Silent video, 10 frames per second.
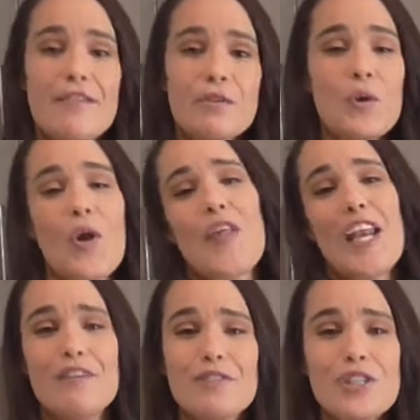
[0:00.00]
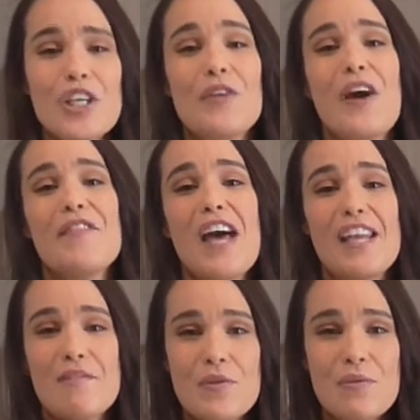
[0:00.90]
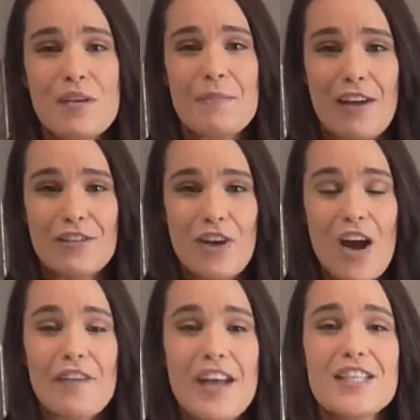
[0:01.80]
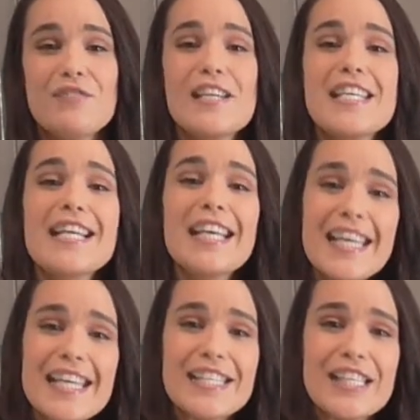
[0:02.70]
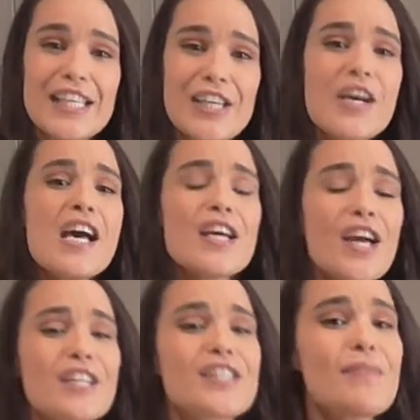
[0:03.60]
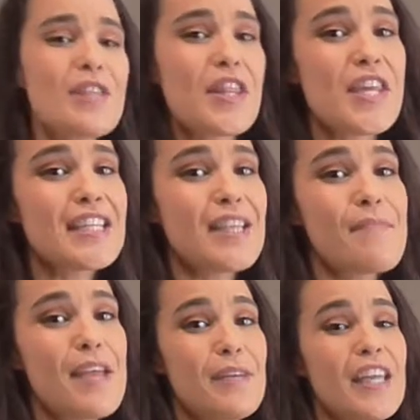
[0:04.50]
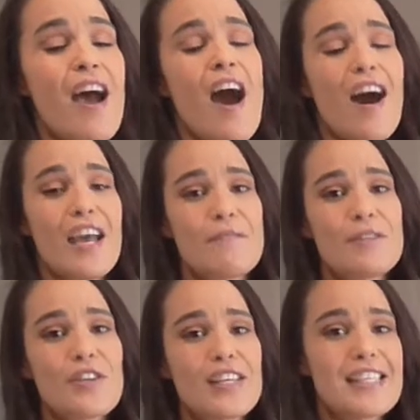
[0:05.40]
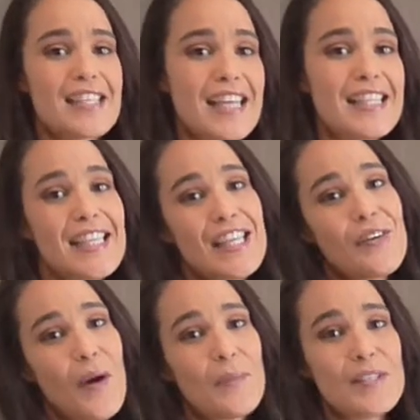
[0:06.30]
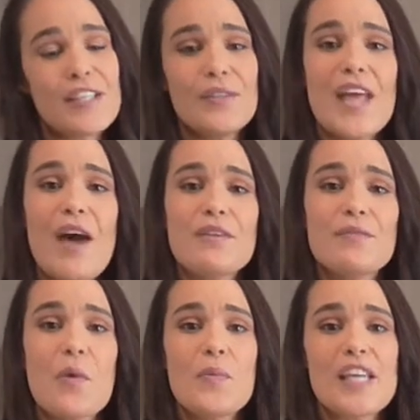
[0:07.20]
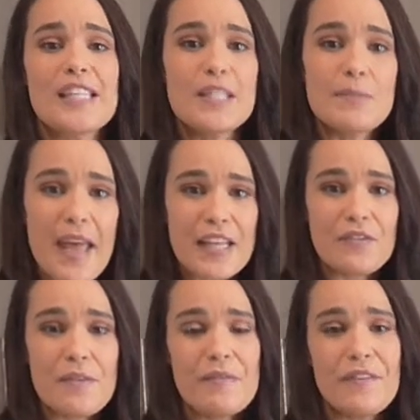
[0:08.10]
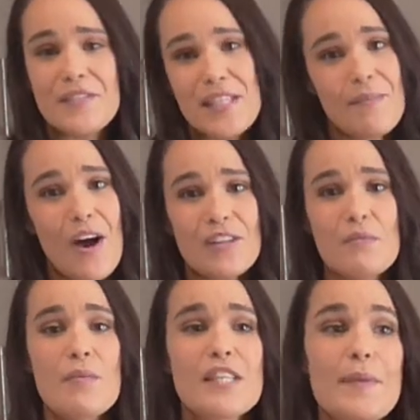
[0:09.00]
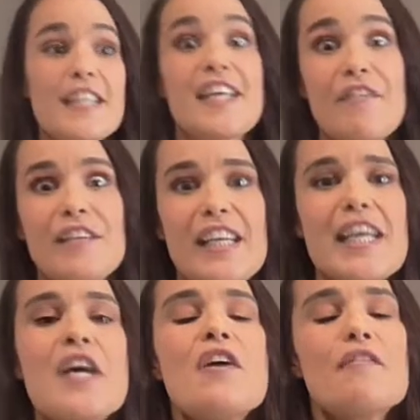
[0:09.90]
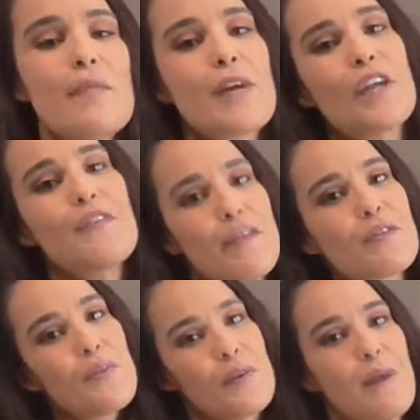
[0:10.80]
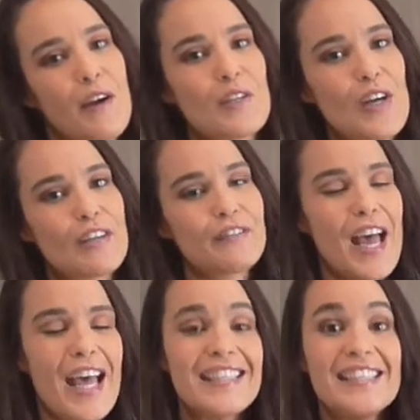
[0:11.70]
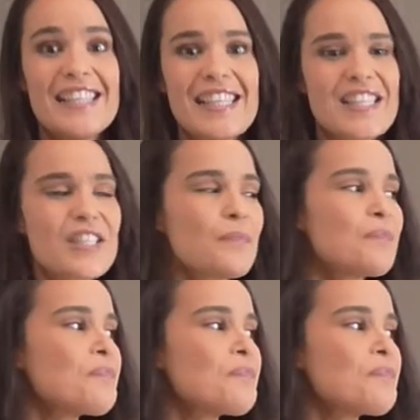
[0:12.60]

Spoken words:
level 1, that level 2 and that level 3 paragraph, and it's really clear to you kind of some of the things that maybe I have been trying to say to you up until now, what we expect from a 15 marker and what we expect definitely from a kind of level 3 paragraph at least.